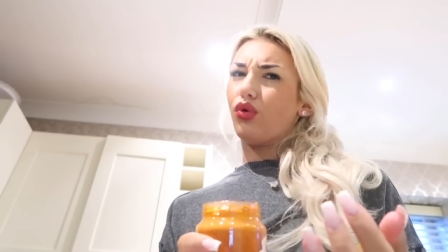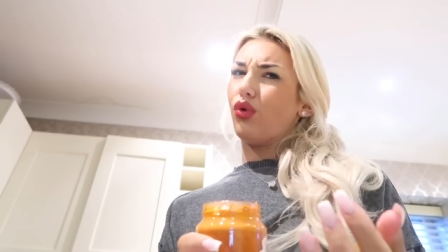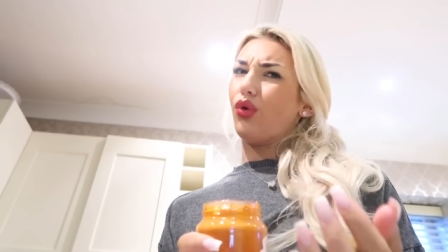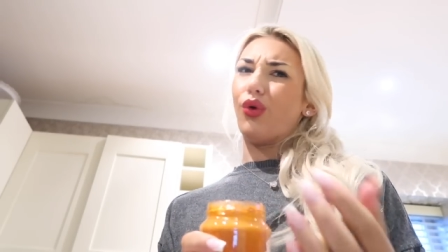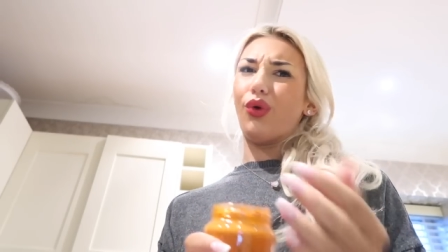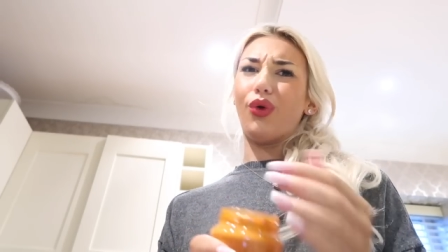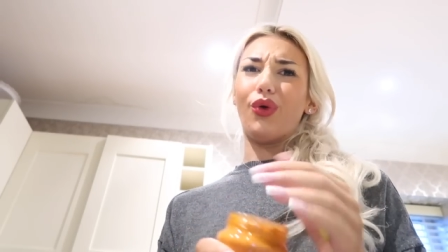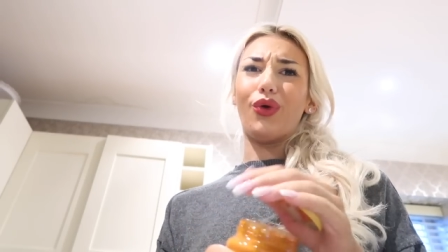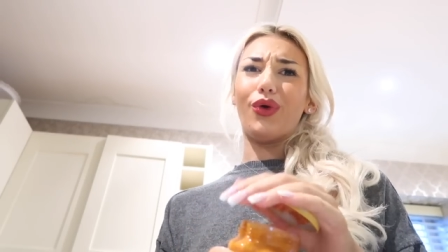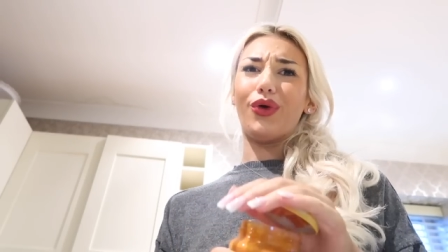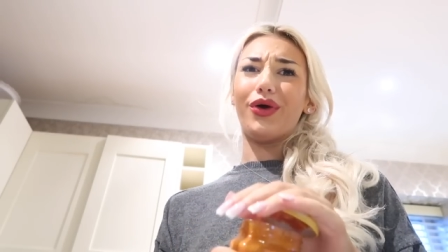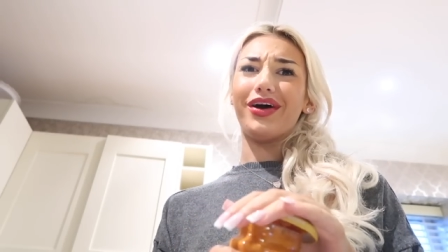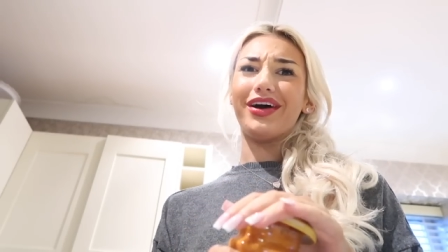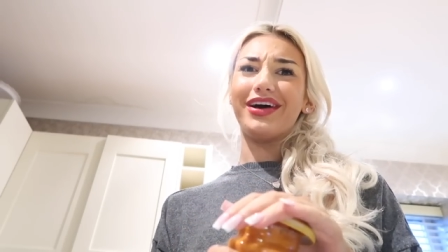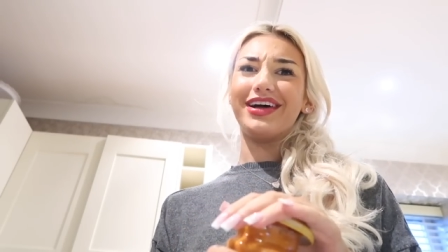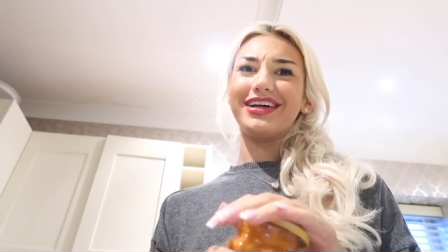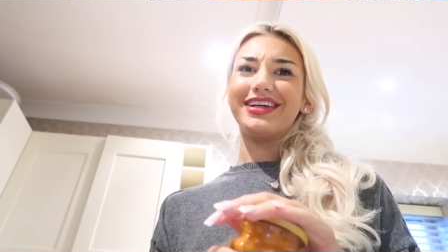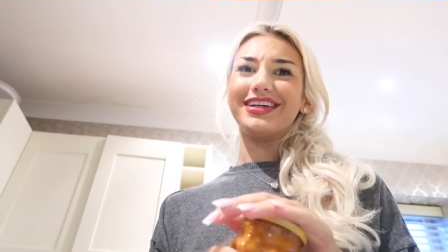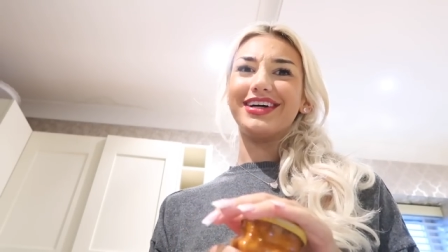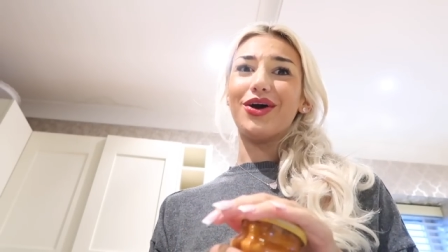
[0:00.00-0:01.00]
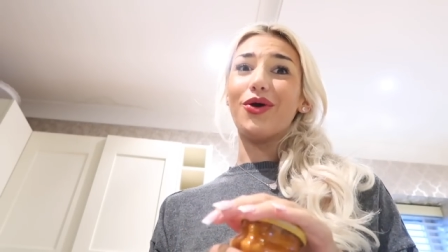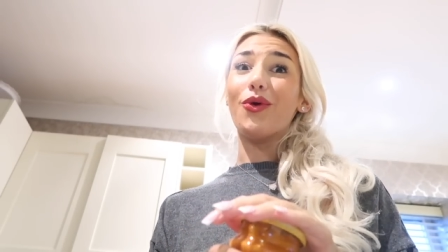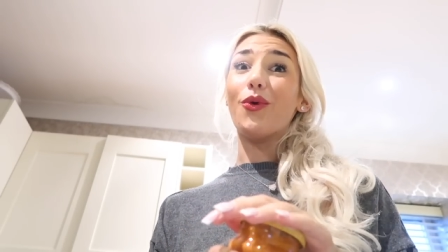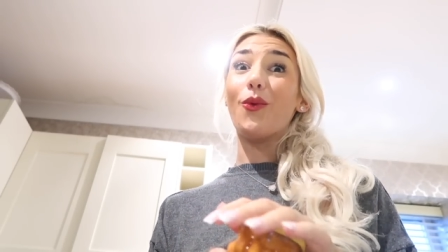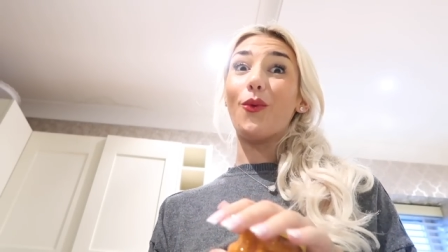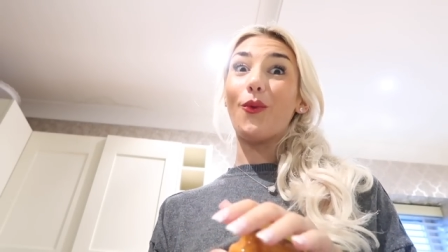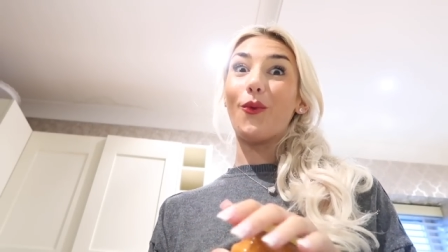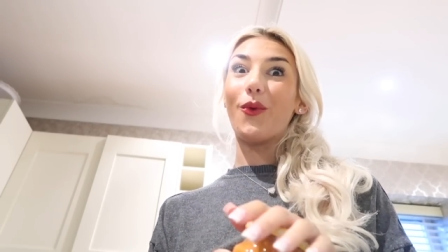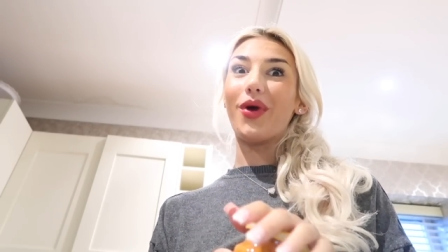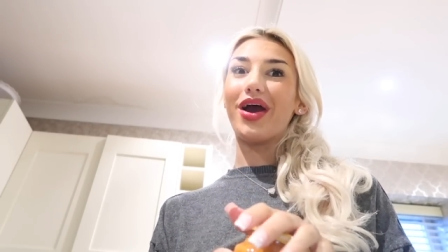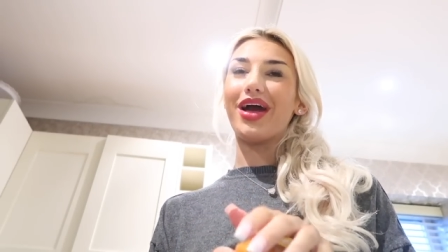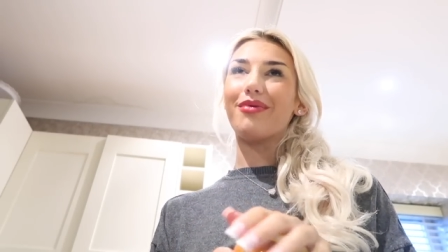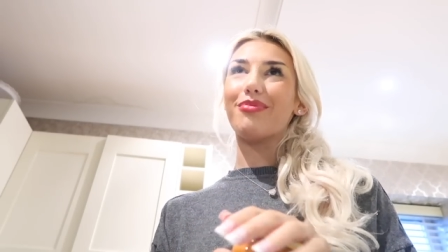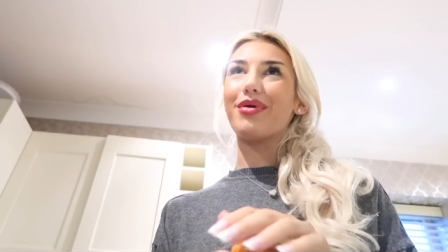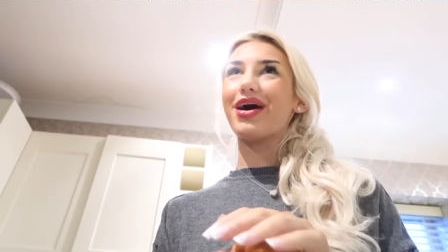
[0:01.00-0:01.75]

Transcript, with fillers: Oh, way